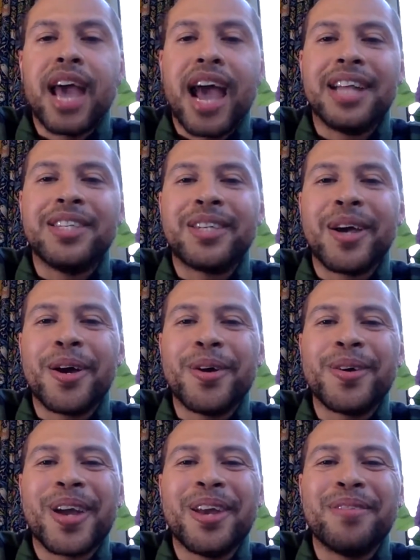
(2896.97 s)
And so
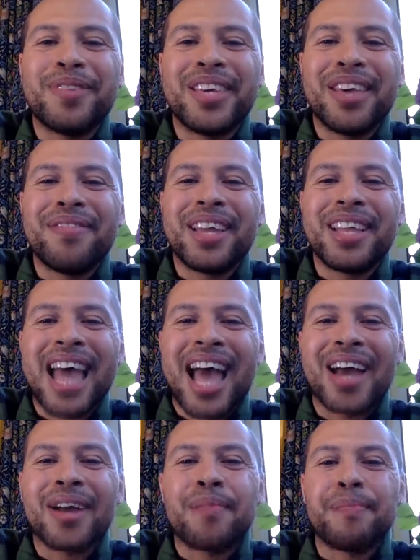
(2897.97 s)
kind of giving that
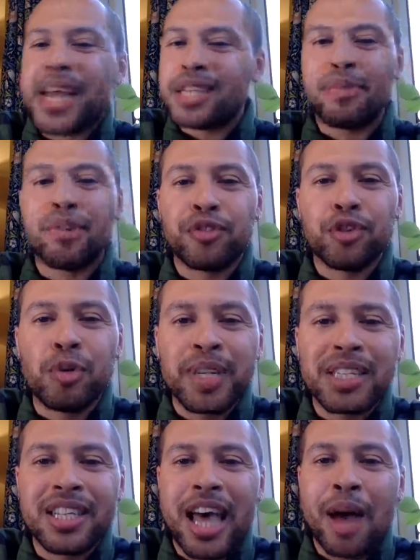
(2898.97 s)
best
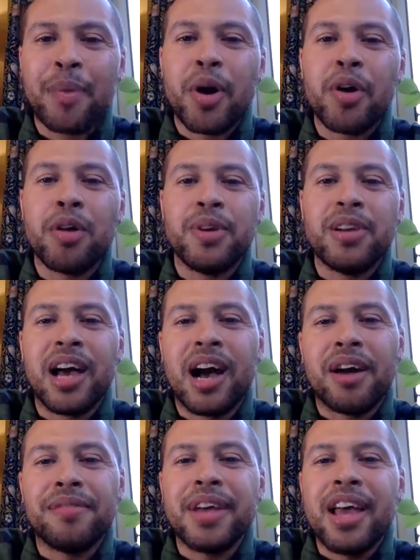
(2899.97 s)
performance to that poem you
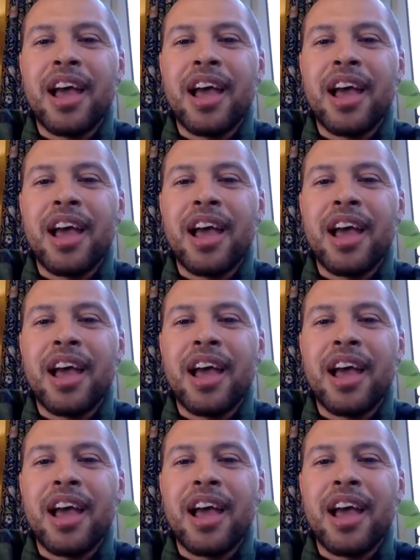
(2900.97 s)
love